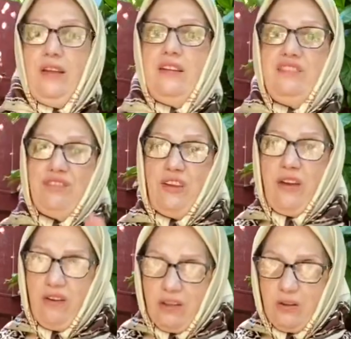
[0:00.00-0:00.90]
is
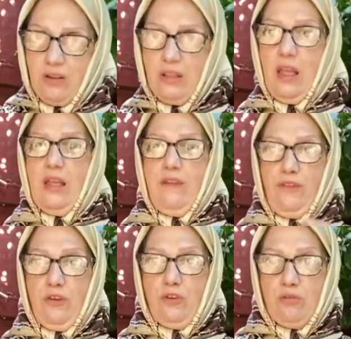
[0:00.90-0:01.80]
very good
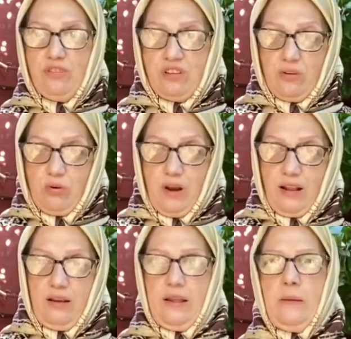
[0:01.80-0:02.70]
if you use it
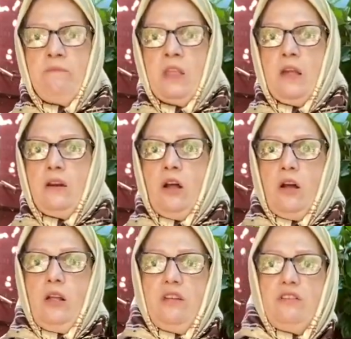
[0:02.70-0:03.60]
correctly.
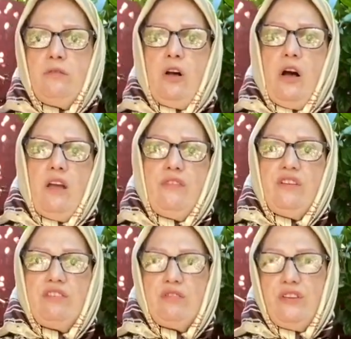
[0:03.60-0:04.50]
Now, however,
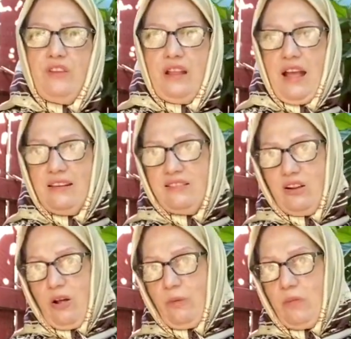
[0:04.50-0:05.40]
Sudafed has
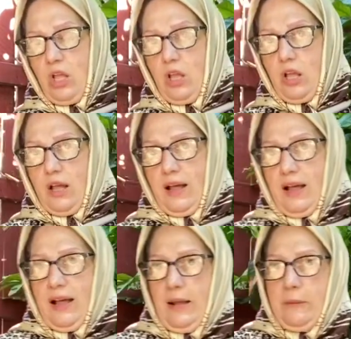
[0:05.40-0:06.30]
some
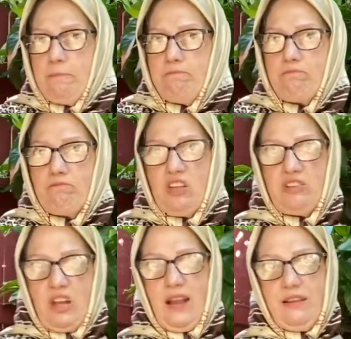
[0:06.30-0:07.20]

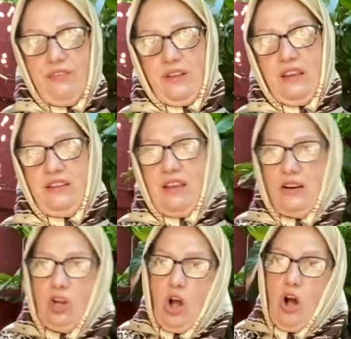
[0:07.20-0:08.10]
side effect. It
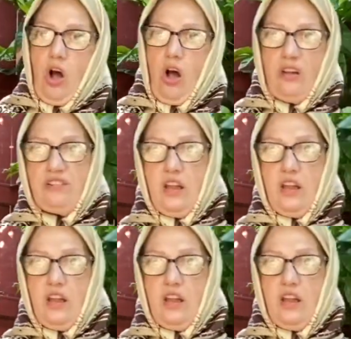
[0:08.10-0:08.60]
can cause